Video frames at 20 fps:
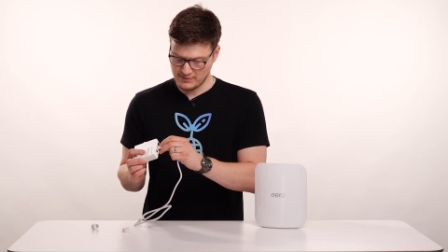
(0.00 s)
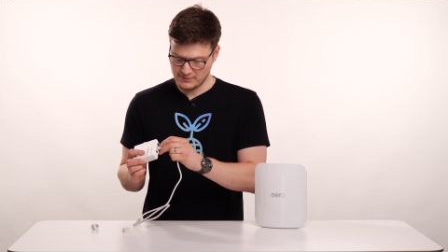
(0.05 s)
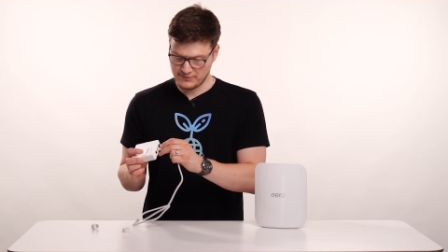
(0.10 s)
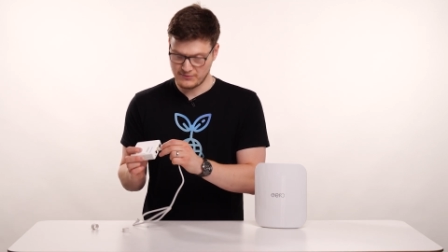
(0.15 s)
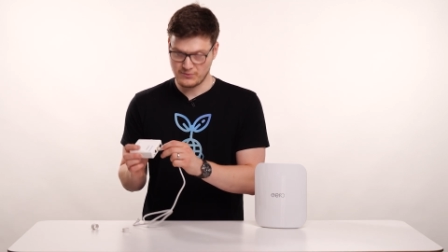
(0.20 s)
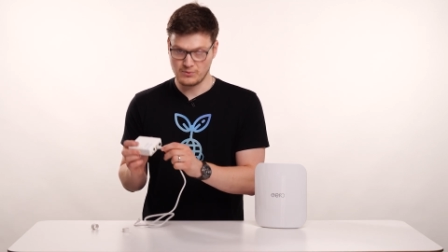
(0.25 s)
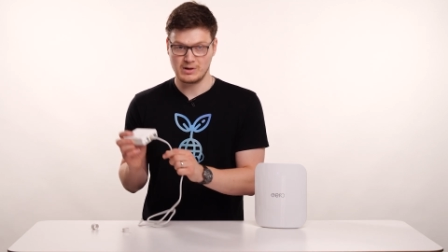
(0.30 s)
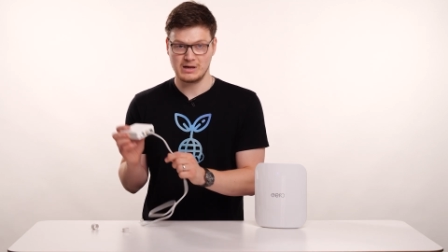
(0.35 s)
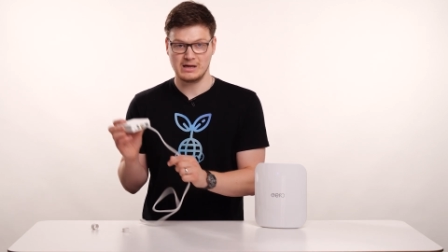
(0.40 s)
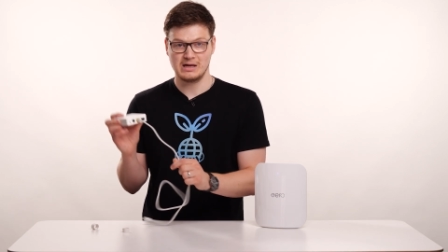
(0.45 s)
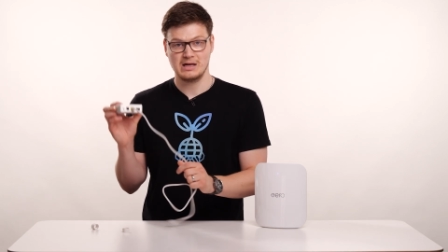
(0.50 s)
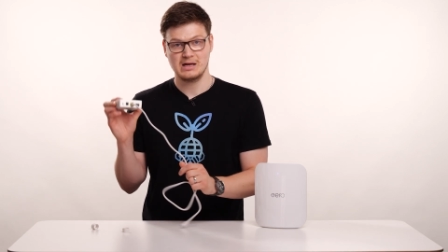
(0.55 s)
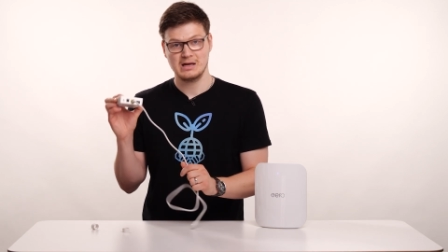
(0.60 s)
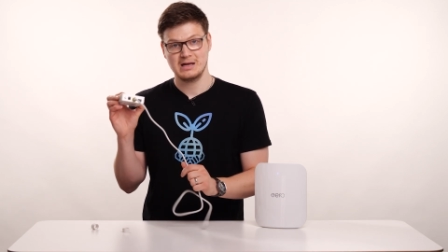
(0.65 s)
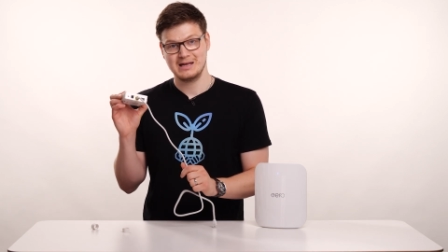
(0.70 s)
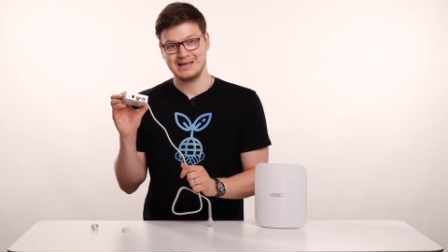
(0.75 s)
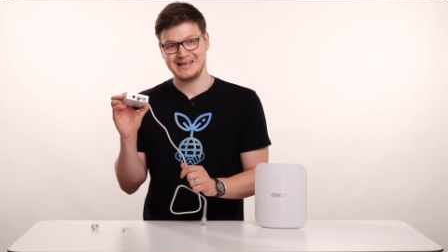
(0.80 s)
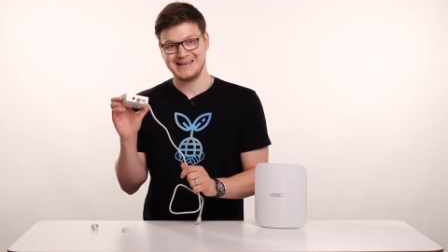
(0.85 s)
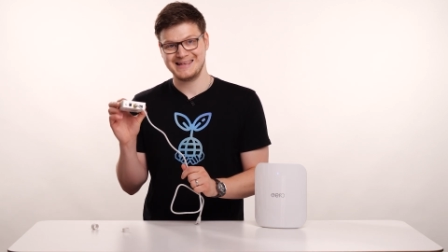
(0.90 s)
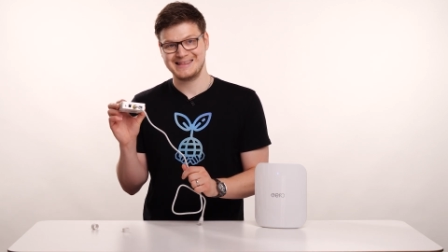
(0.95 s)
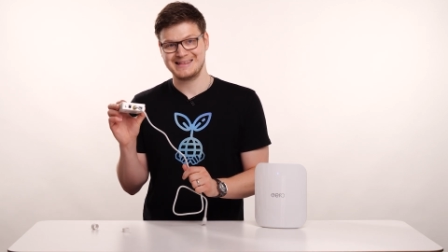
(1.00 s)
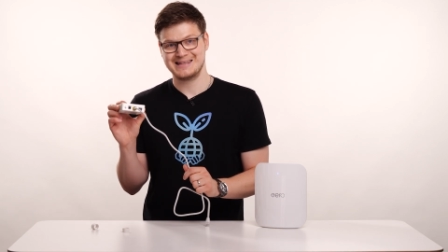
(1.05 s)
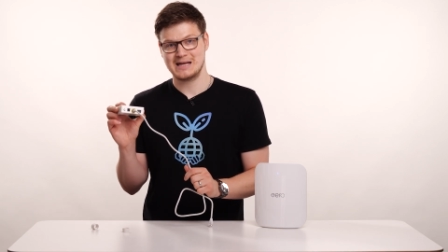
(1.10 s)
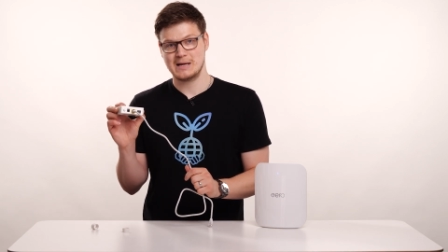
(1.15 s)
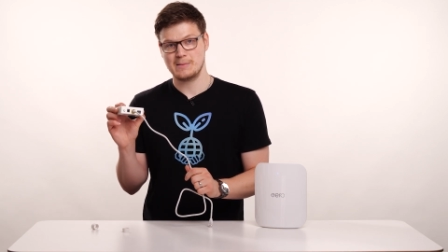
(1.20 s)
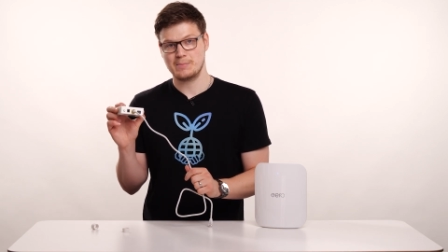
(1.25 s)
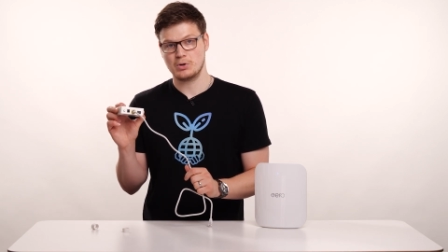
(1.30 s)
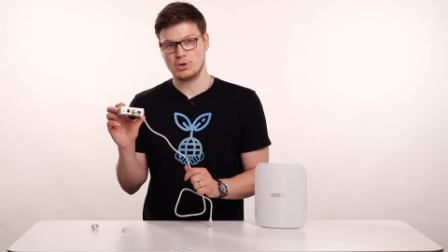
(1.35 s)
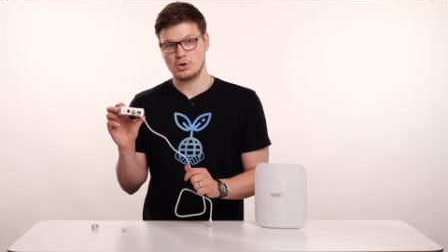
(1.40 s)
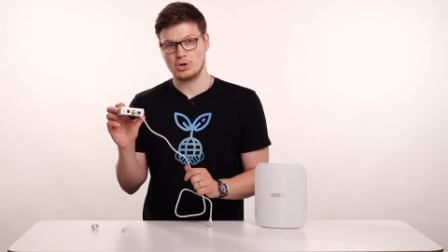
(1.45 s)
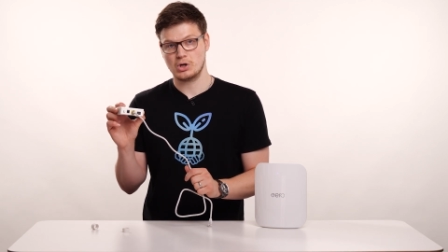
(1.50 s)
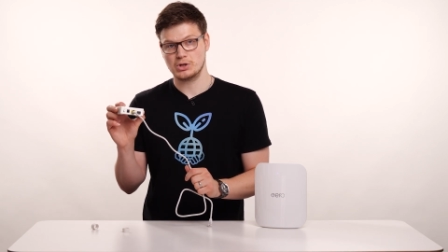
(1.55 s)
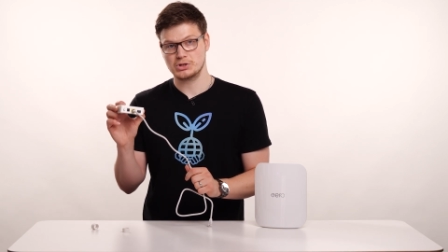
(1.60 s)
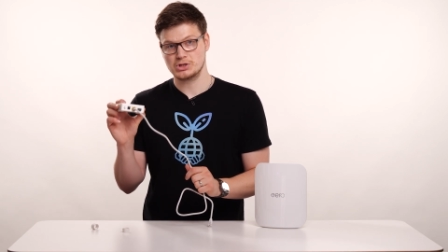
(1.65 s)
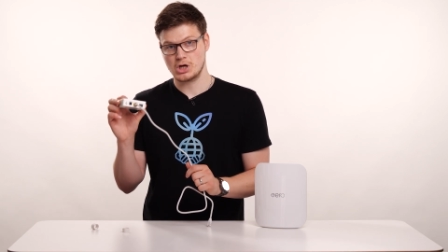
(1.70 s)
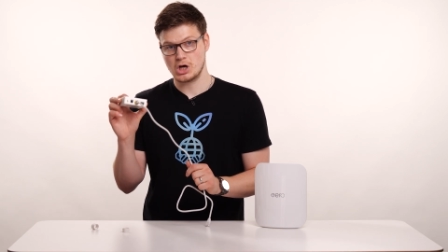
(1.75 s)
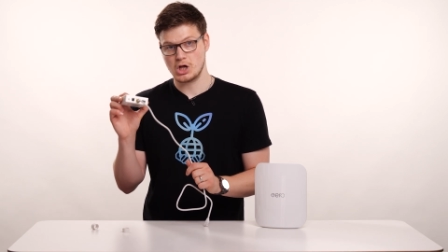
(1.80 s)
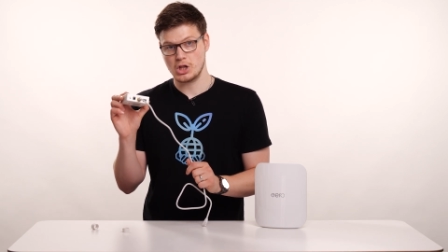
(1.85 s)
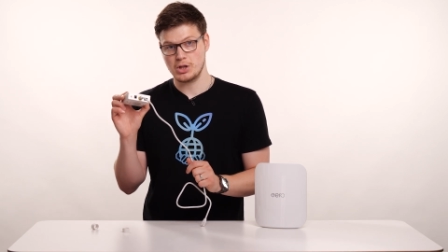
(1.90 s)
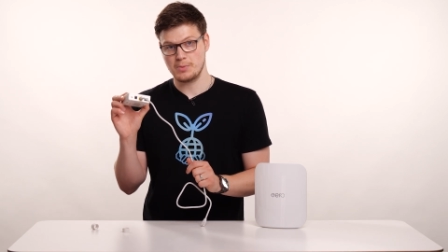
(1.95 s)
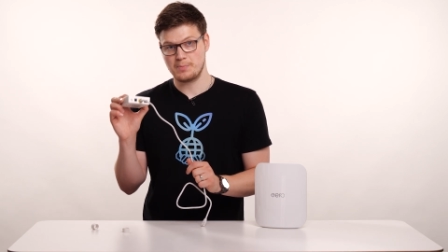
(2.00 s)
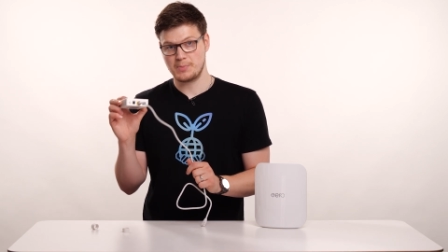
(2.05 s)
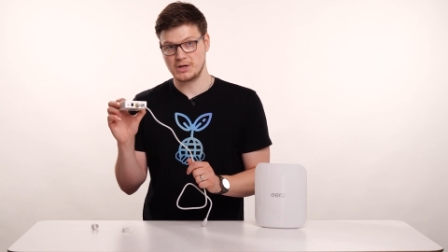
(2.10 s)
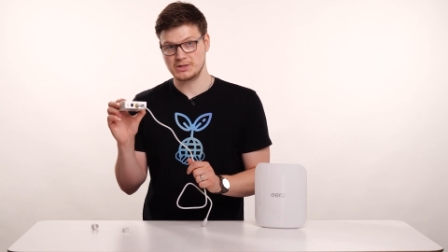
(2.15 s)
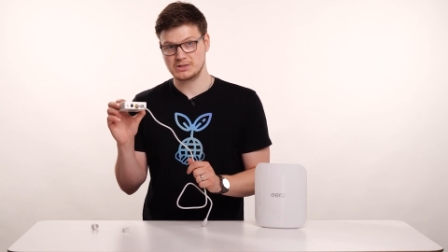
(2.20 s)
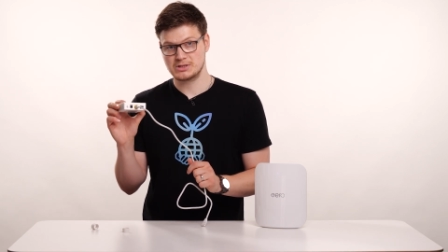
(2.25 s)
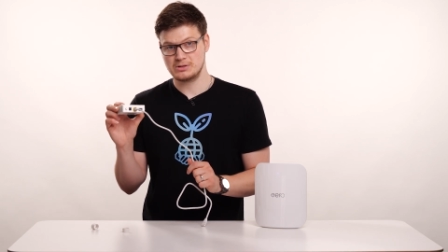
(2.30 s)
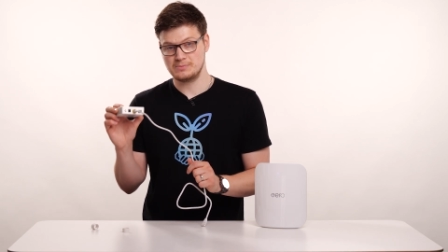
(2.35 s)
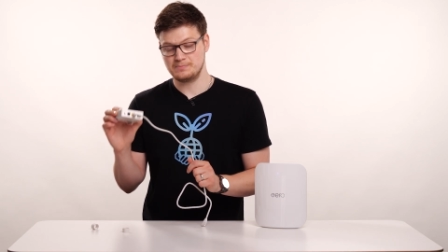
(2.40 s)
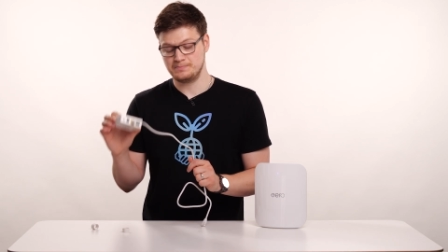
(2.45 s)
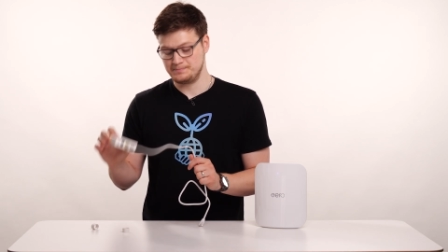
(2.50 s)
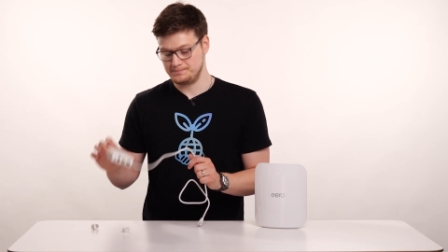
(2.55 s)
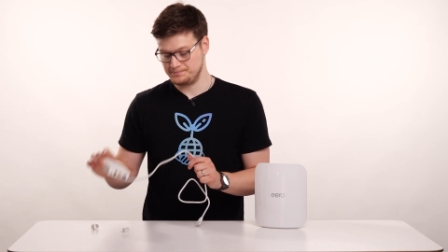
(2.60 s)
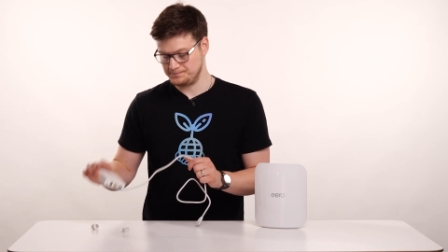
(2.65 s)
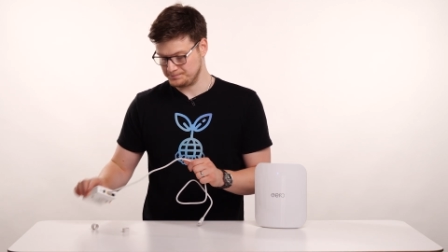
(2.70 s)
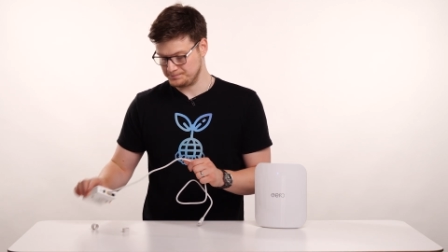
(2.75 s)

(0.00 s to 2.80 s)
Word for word: free Ethernet port on the bottom,